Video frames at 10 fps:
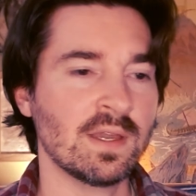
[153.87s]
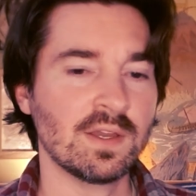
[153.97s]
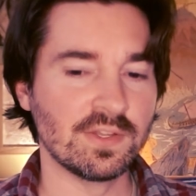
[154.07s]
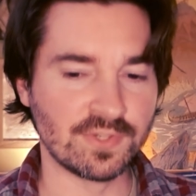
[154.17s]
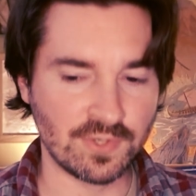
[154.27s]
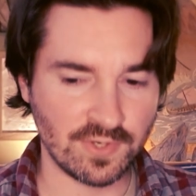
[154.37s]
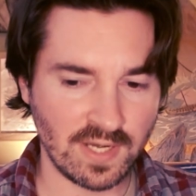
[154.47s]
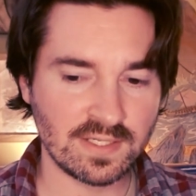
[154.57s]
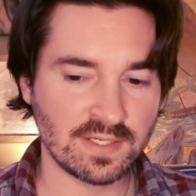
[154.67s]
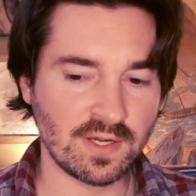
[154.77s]
It's a good
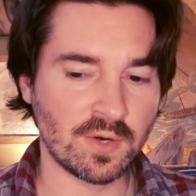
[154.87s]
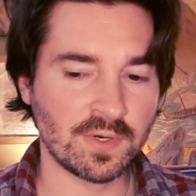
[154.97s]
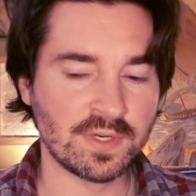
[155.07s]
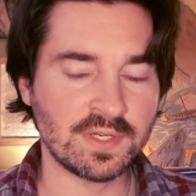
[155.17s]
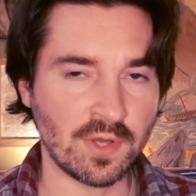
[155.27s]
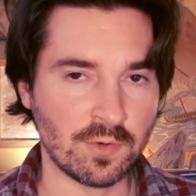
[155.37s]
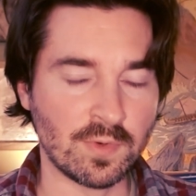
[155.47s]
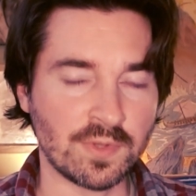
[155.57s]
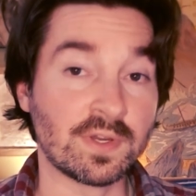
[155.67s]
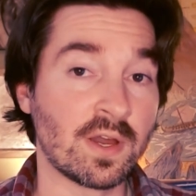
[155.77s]
idea to already know
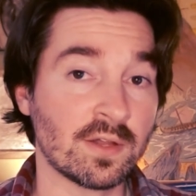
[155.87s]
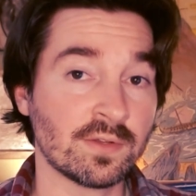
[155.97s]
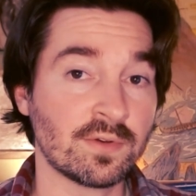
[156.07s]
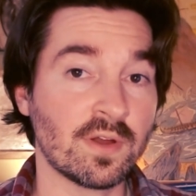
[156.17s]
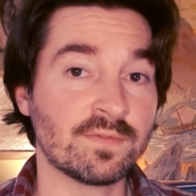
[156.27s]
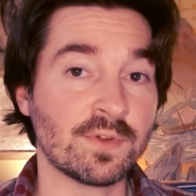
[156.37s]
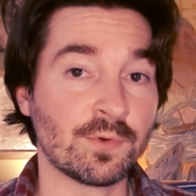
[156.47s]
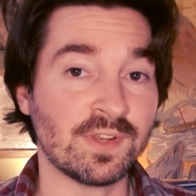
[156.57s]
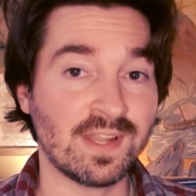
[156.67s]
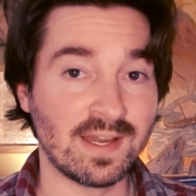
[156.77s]
what the color of
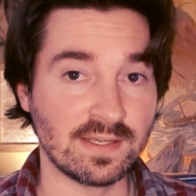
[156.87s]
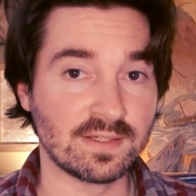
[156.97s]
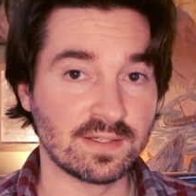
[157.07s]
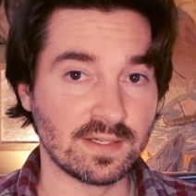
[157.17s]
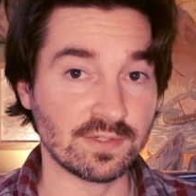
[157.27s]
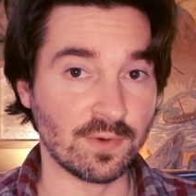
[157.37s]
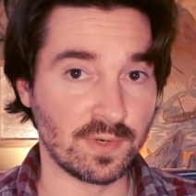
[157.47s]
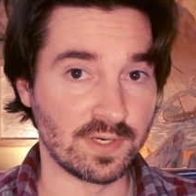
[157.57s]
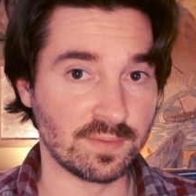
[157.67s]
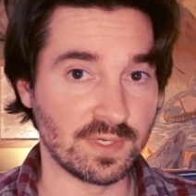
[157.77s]
your light is
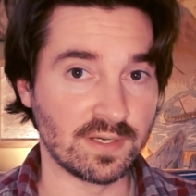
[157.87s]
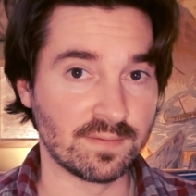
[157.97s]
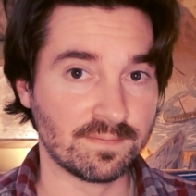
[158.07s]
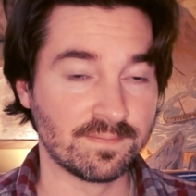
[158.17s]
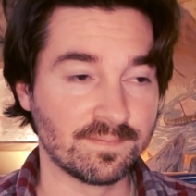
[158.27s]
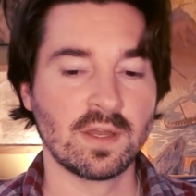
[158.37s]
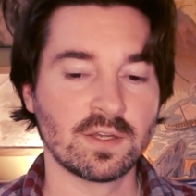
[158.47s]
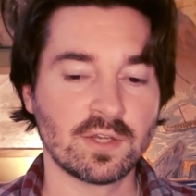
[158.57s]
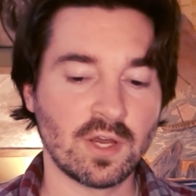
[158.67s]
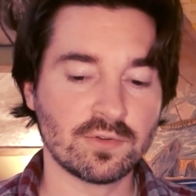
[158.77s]
going to be.
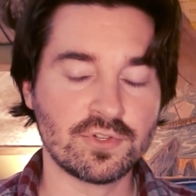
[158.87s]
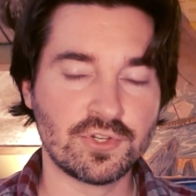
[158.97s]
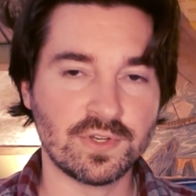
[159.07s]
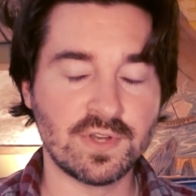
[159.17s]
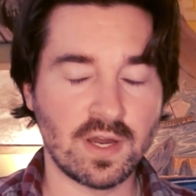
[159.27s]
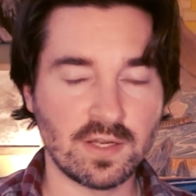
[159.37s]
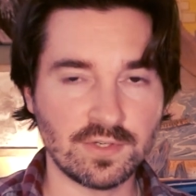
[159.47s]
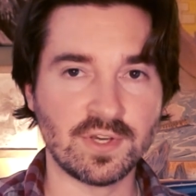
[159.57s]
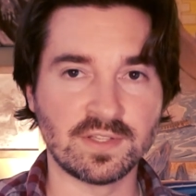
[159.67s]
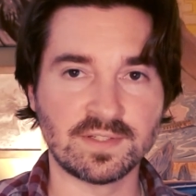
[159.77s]
Colors should not
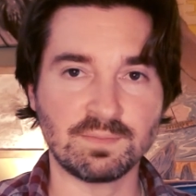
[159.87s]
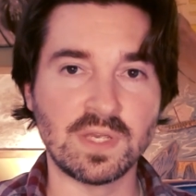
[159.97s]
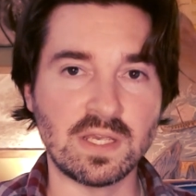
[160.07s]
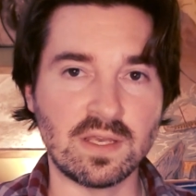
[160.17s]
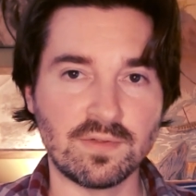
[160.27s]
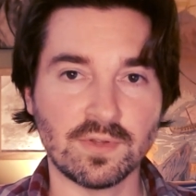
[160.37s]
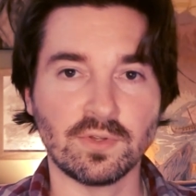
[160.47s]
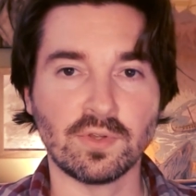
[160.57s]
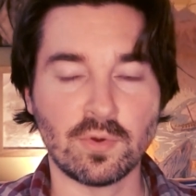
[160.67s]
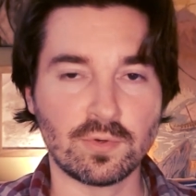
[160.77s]
just be the
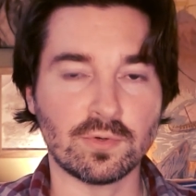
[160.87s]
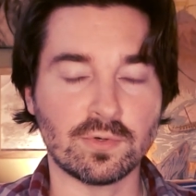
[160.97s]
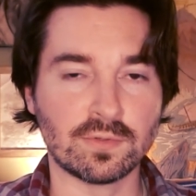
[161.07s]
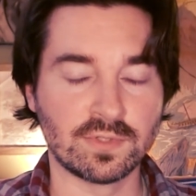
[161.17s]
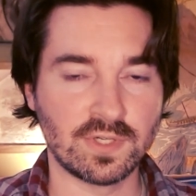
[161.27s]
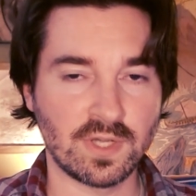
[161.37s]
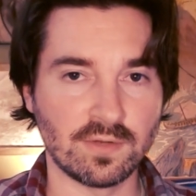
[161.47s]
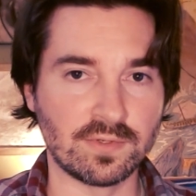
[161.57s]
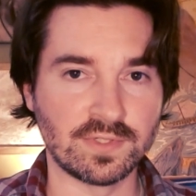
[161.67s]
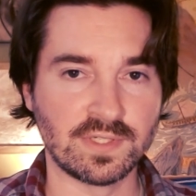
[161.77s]
local
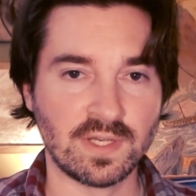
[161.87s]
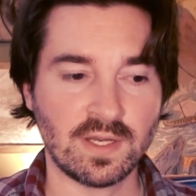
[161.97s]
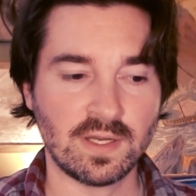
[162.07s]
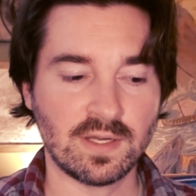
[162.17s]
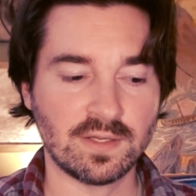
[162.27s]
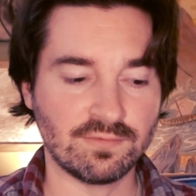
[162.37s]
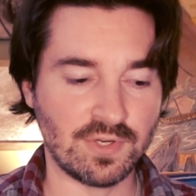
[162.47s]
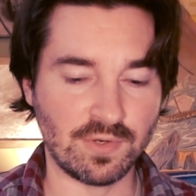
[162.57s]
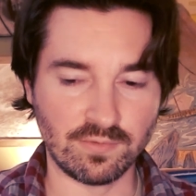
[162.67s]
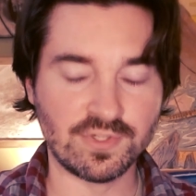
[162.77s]
colors,
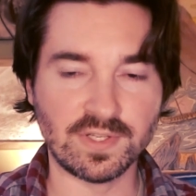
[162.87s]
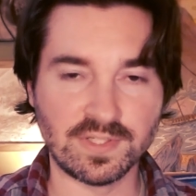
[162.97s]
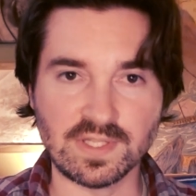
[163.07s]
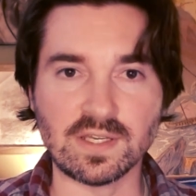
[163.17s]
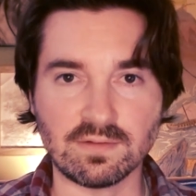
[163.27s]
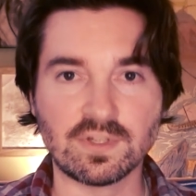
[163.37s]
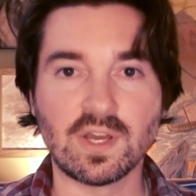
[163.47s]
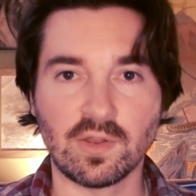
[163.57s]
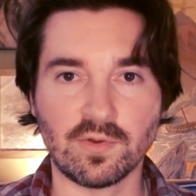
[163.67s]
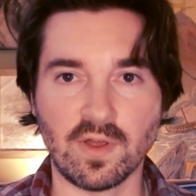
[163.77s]
just the
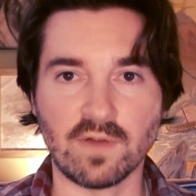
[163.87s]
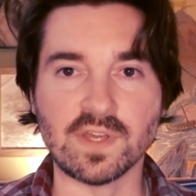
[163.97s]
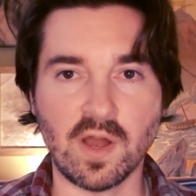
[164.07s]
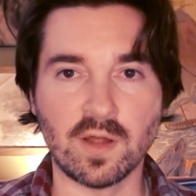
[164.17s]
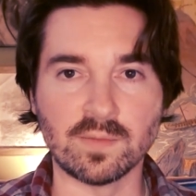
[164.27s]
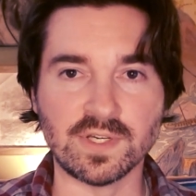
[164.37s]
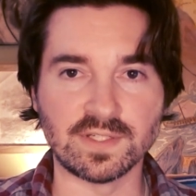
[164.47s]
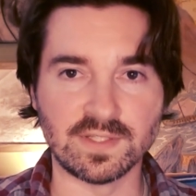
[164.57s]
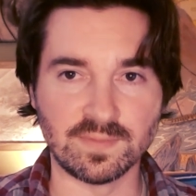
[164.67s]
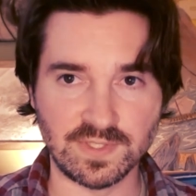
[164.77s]
color of the
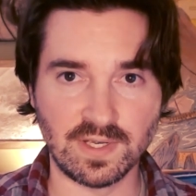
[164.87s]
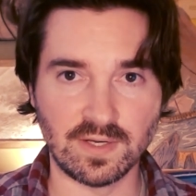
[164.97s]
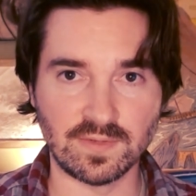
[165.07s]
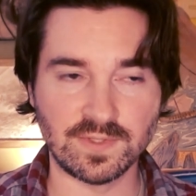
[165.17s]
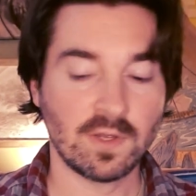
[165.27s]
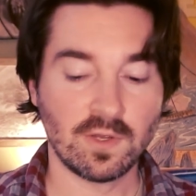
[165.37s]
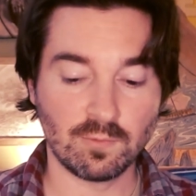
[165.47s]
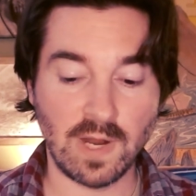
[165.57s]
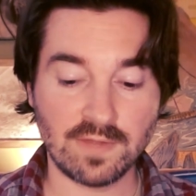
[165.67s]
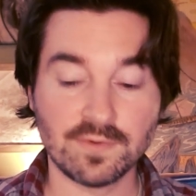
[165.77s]
objects themselves.
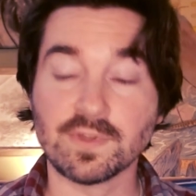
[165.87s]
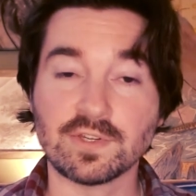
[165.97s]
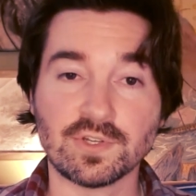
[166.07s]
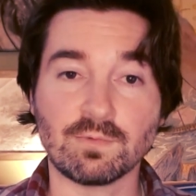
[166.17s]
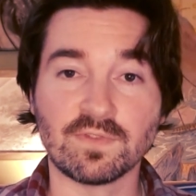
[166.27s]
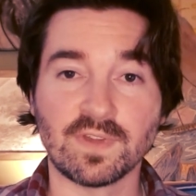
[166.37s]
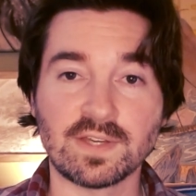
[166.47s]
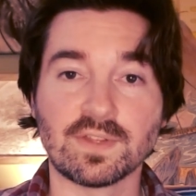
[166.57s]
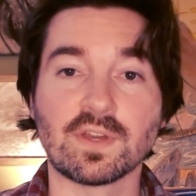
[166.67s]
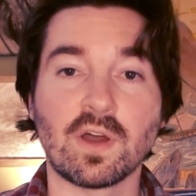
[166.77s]
Rather, they should
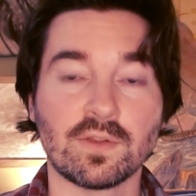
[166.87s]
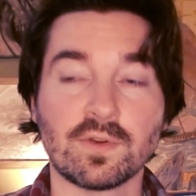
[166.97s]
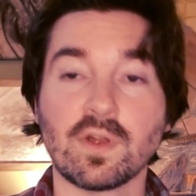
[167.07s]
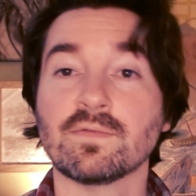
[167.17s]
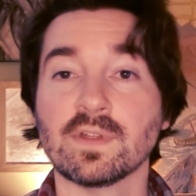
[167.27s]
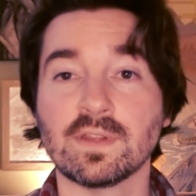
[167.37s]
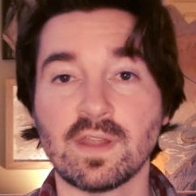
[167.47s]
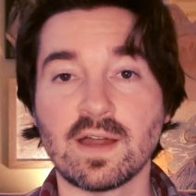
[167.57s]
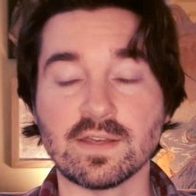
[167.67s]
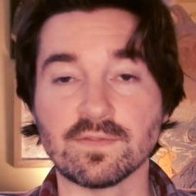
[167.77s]
reflect the color of the
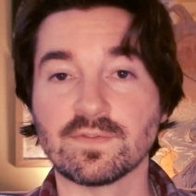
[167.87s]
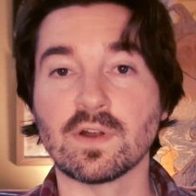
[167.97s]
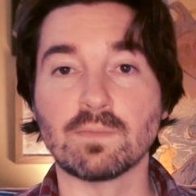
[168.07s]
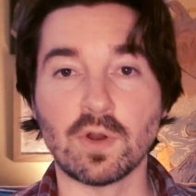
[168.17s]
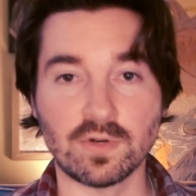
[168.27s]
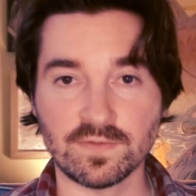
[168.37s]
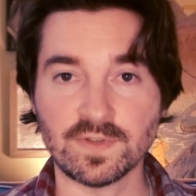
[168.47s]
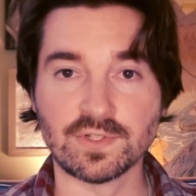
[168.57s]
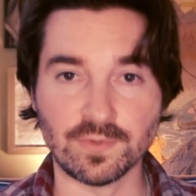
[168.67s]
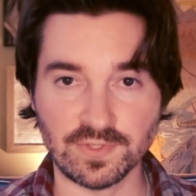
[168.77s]
light from
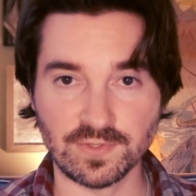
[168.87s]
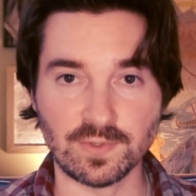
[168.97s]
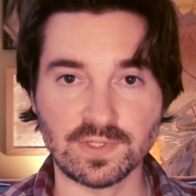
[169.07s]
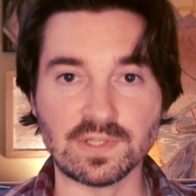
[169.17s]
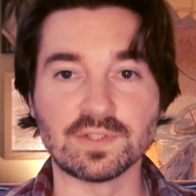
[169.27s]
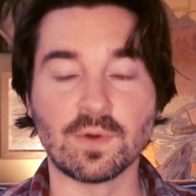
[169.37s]
artificial sources